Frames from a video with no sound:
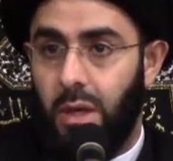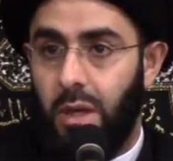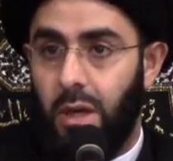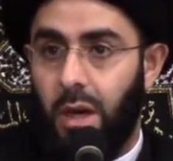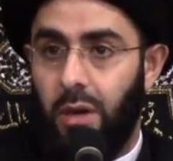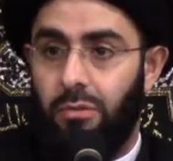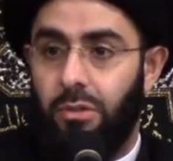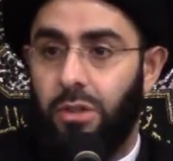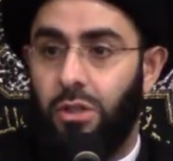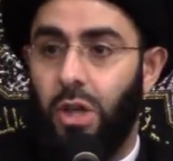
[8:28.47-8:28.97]

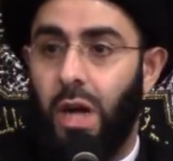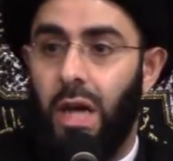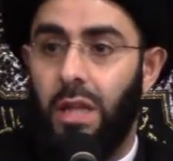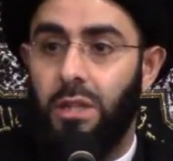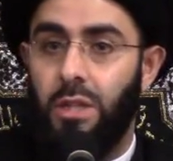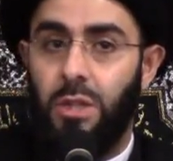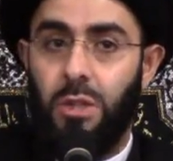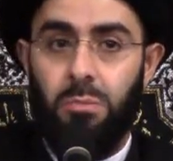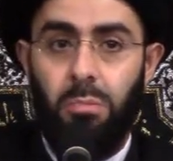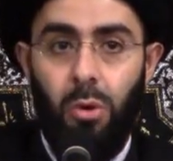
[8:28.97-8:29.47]
If a child
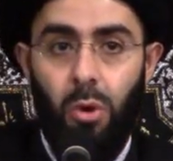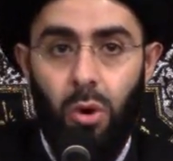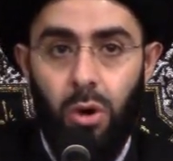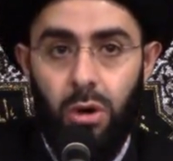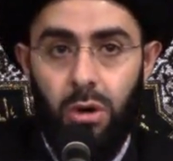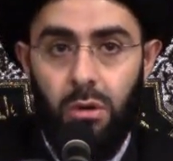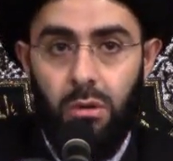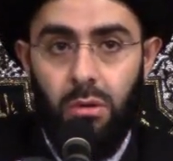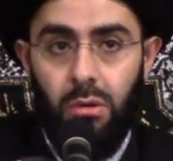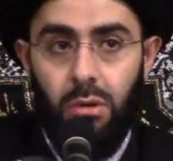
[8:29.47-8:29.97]
is
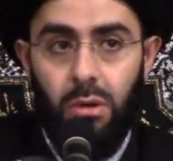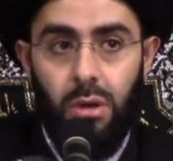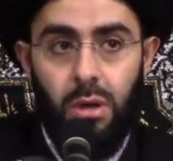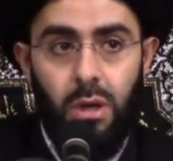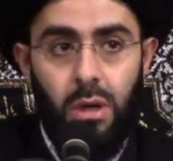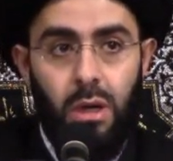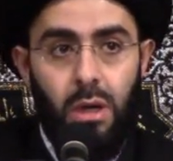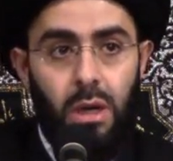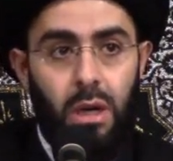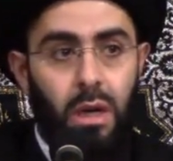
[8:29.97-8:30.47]
born
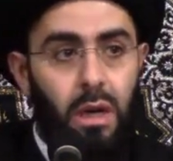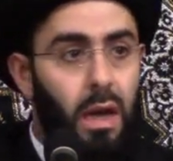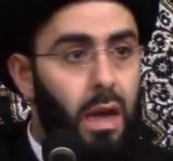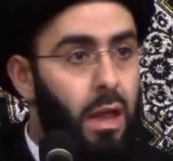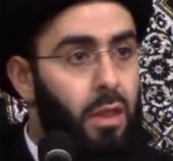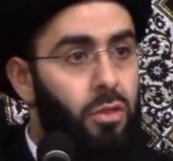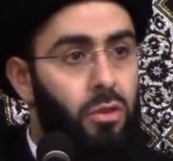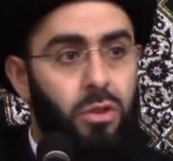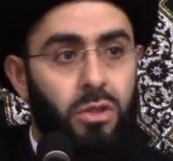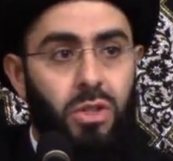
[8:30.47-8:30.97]

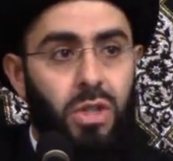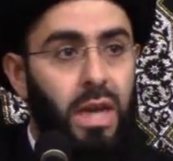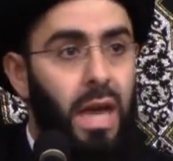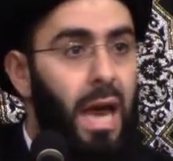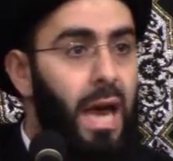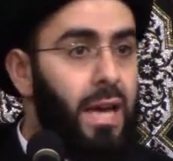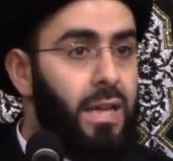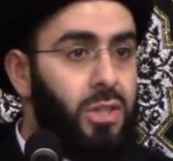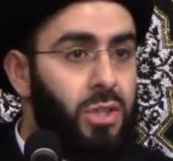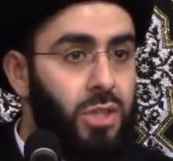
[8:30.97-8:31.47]
and there's an
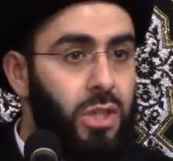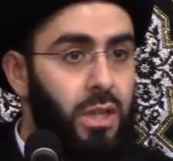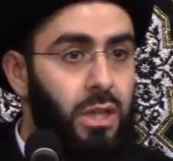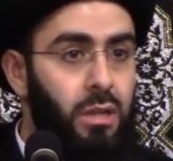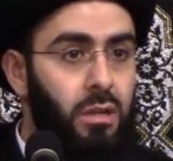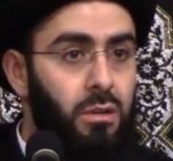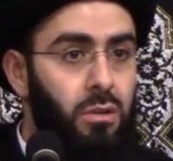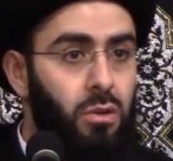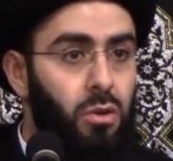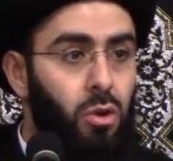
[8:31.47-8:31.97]

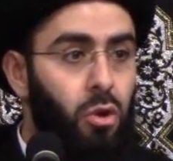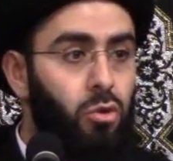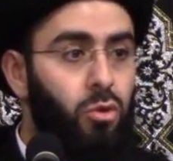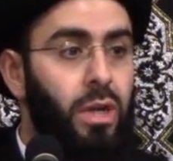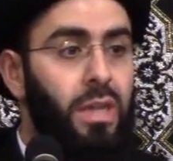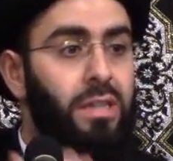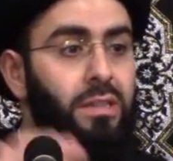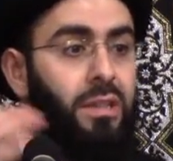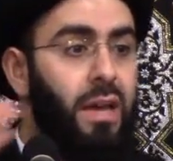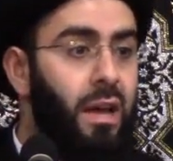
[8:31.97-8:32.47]
accident or
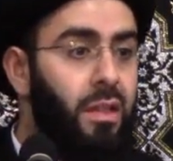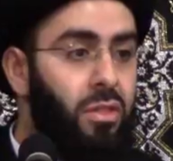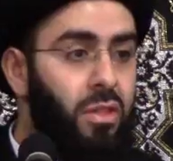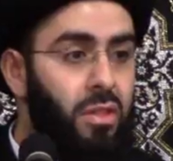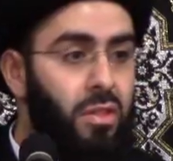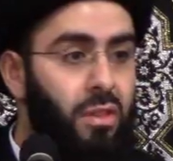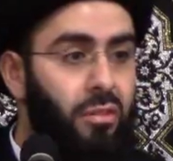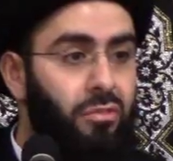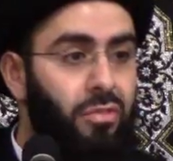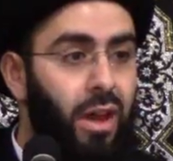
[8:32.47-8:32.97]
a death
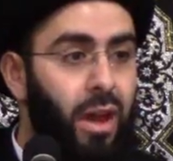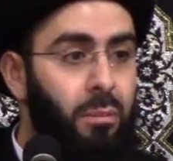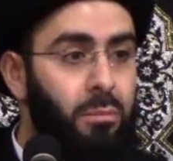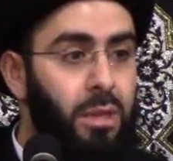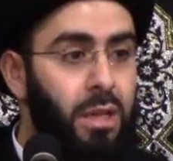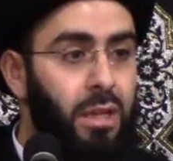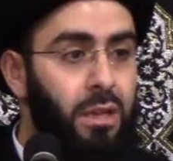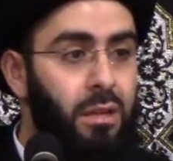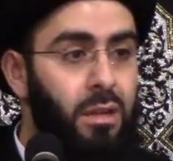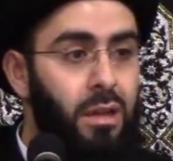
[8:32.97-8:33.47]
in the
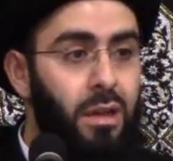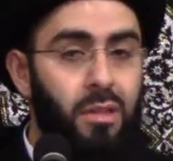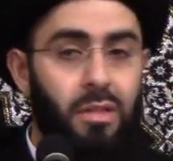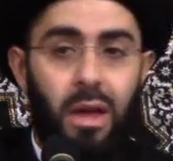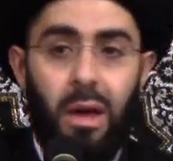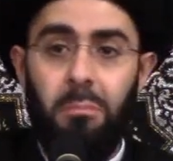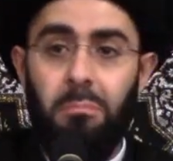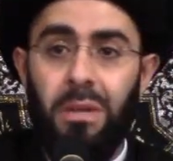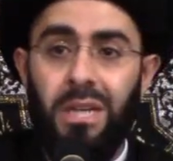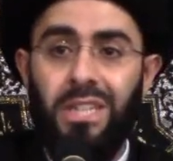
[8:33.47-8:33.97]
family,
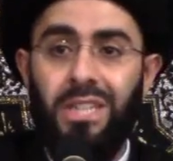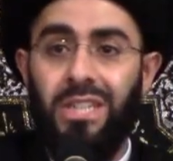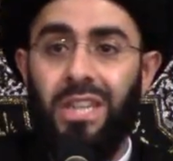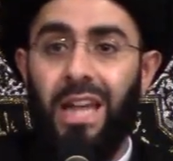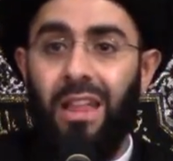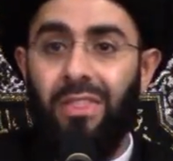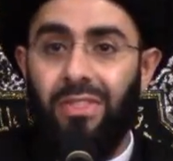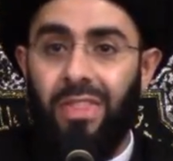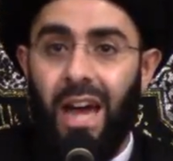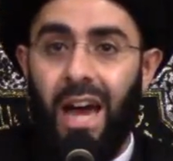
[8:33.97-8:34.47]
that means
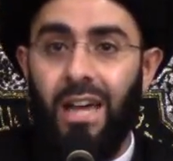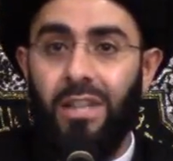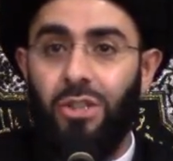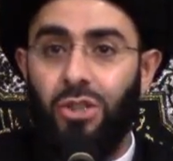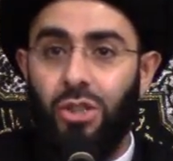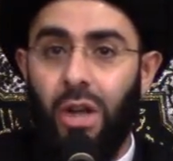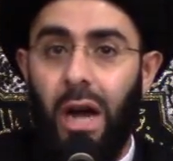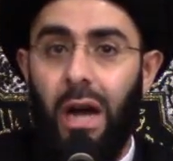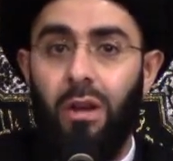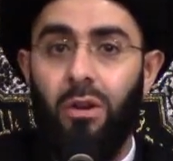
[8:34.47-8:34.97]
that that
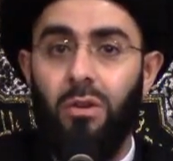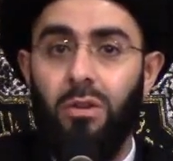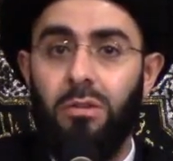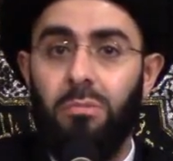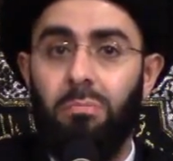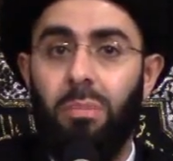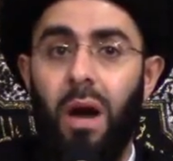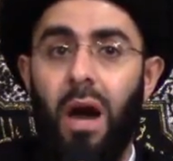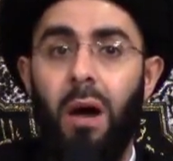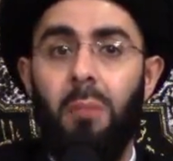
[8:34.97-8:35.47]

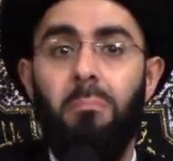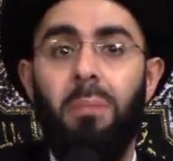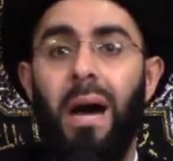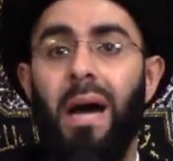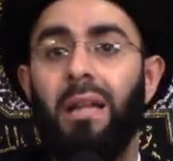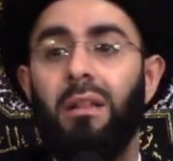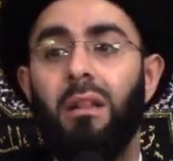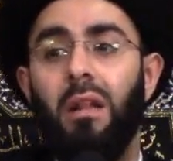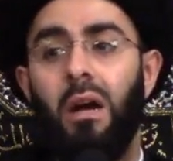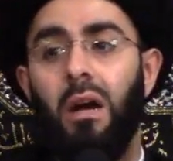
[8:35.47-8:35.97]
child brought
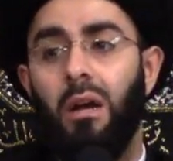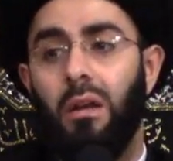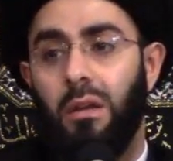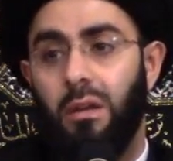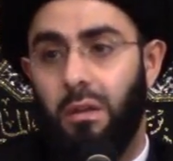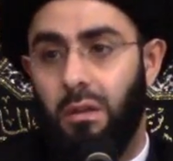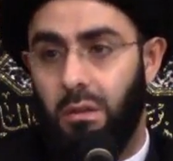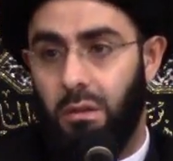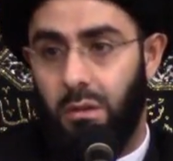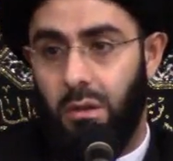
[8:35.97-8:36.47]
bad luck.
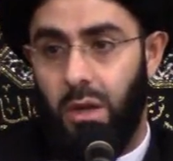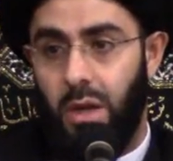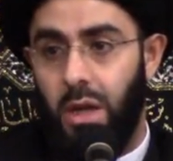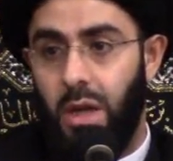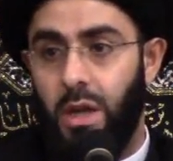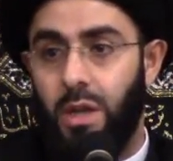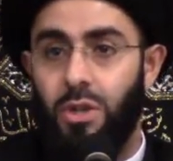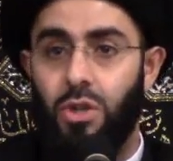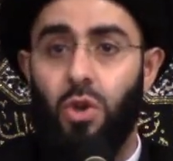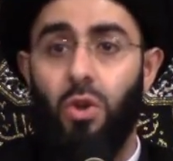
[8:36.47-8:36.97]

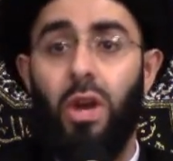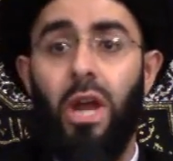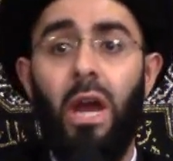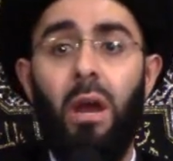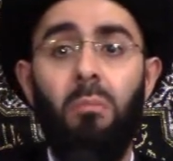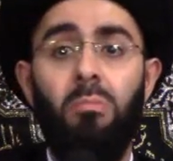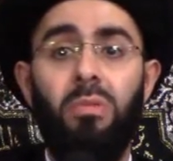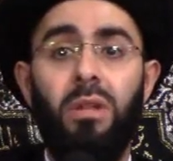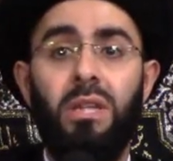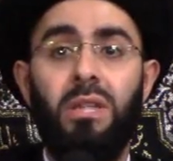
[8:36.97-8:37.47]
So
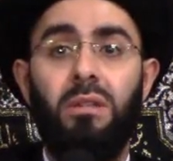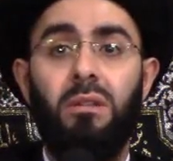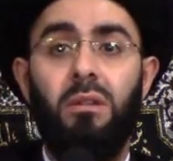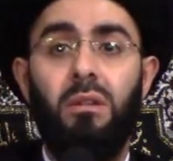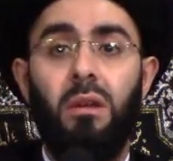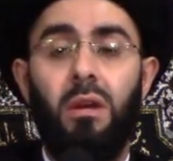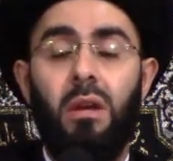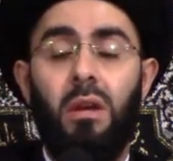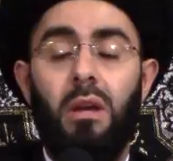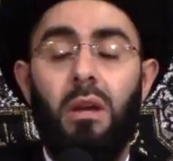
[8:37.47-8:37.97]

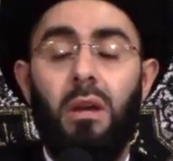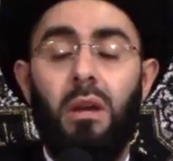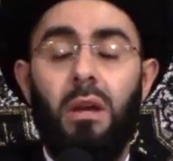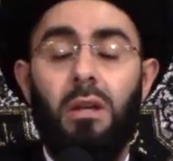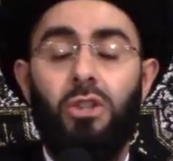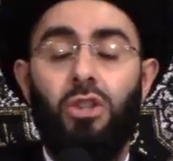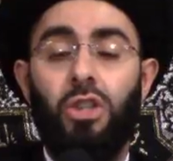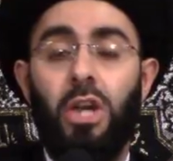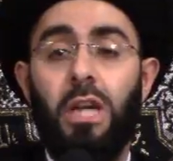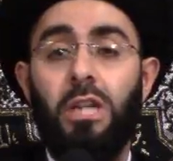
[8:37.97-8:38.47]

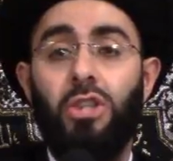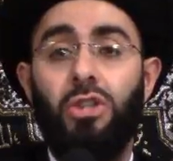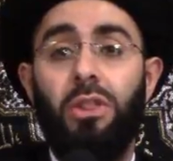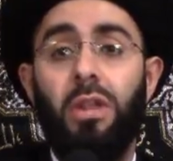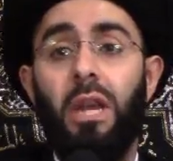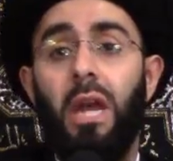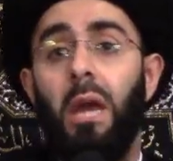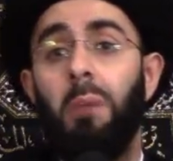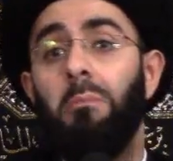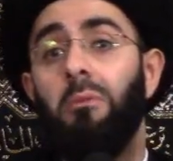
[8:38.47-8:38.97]
change the
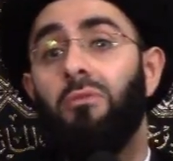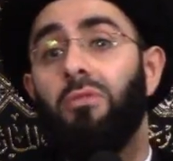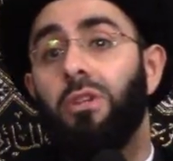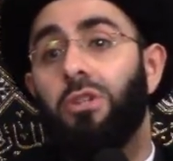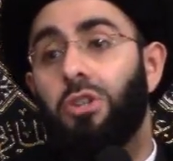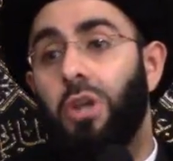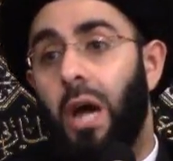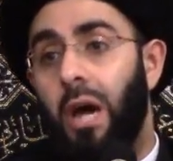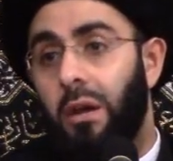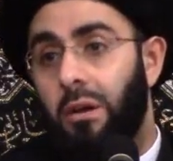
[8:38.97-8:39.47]
name of the
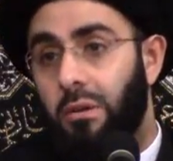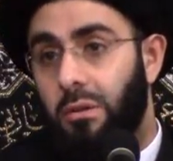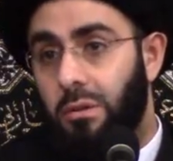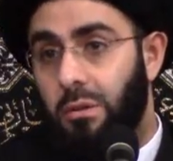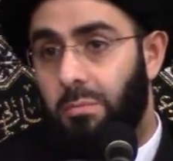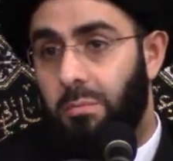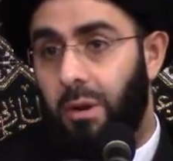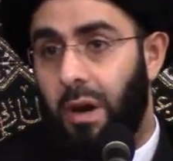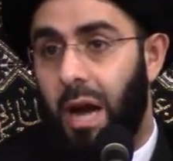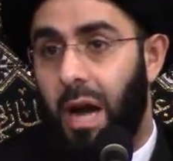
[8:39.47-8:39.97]

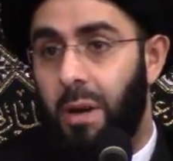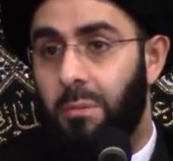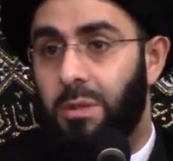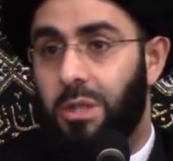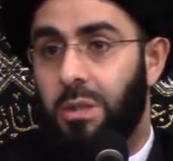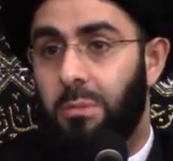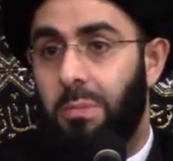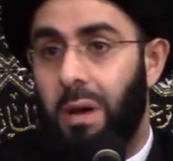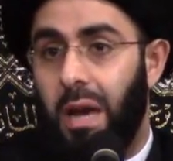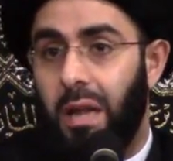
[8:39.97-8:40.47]
child. Perhaps
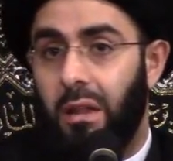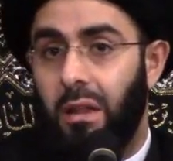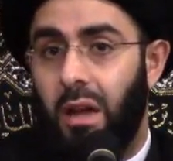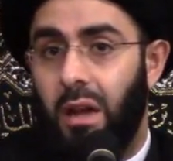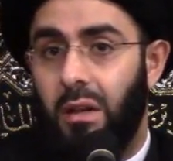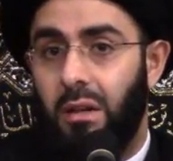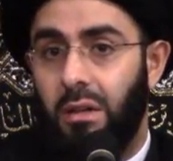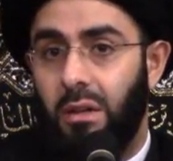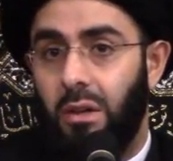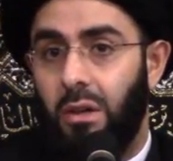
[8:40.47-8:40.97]
the bad
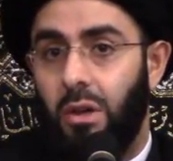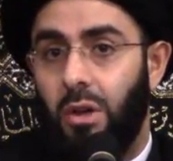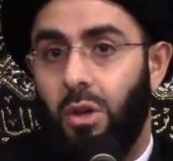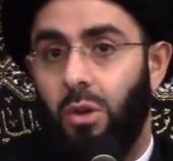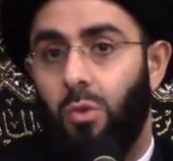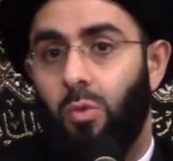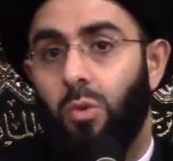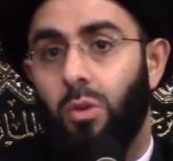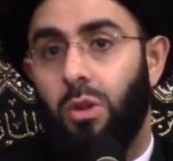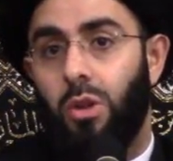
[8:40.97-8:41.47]
luck
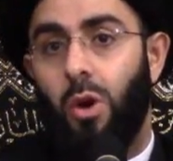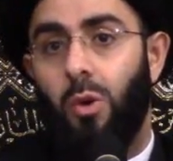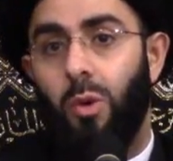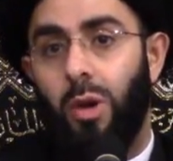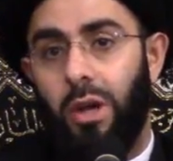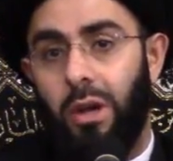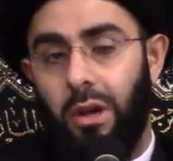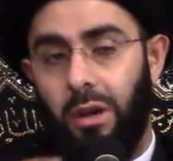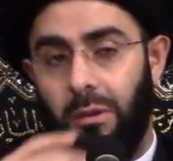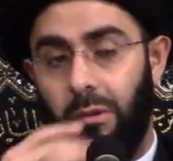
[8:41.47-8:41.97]
will go
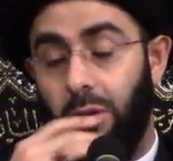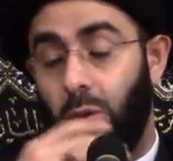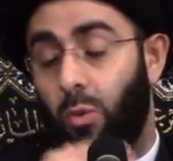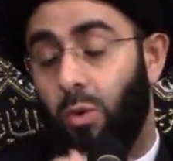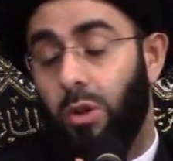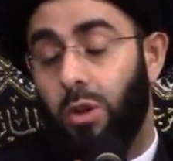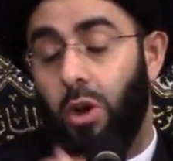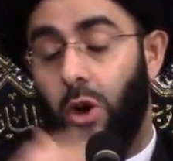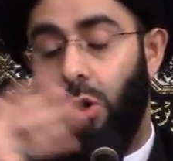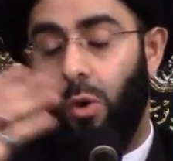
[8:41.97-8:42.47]

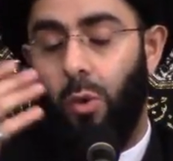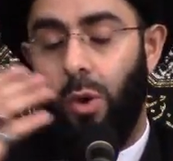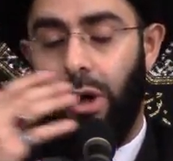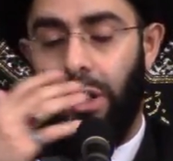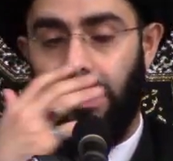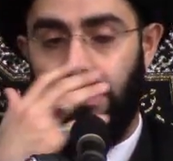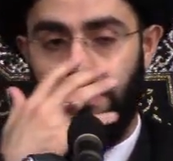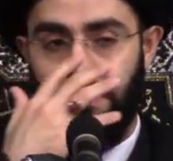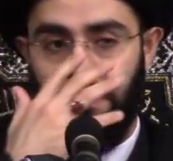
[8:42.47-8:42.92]
away.